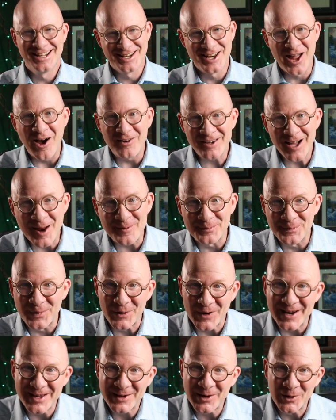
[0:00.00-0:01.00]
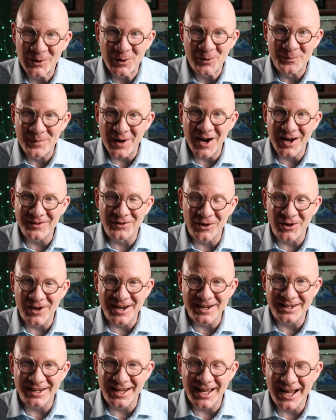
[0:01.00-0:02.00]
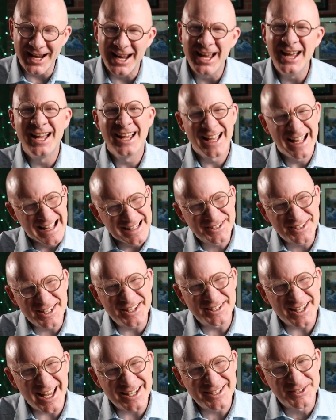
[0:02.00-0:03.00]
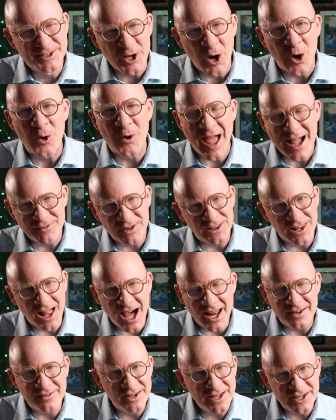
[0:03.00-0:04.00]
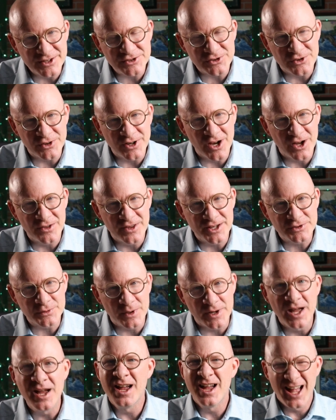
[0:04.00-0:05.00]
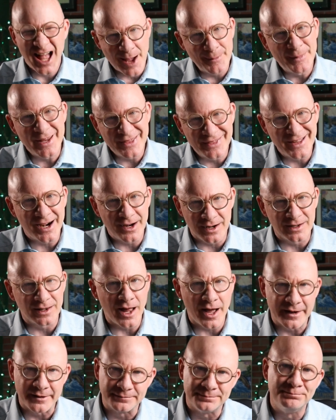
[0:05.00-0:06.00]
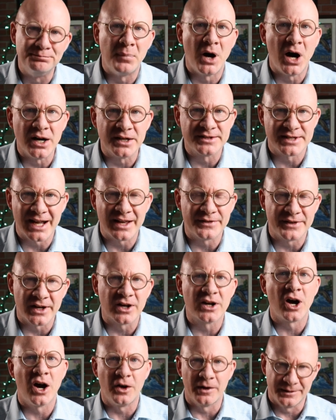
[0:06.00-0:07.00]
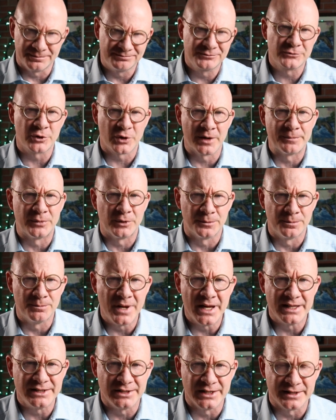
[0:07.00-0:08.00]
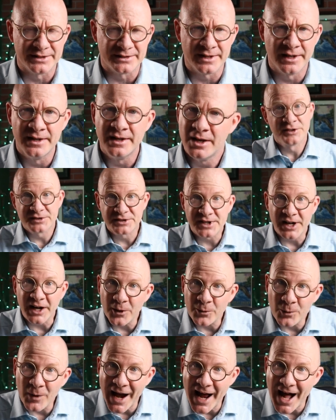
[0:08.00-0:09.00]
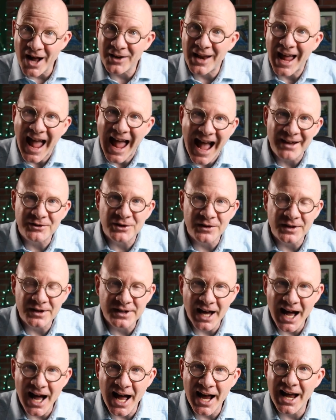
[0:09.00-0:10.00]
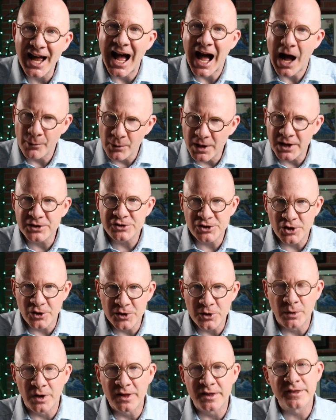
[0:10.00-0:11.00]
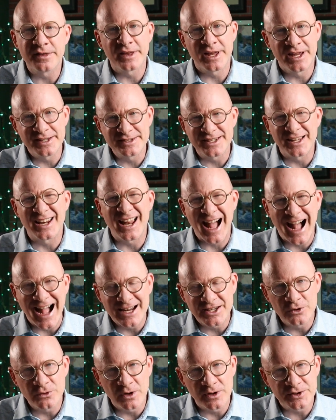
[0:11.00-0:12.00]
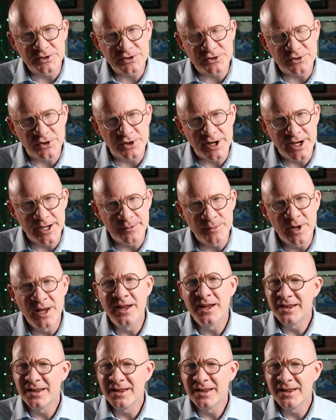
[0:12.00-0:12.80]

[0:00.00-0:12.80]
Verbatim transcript: Now I've got a pretty cool bug for you today, and since I don't have a lot of history on this one, I mean there are a lot of bugs out there called crippled midges. Stick around after the tie, I want to show you one of the things that I do on the stream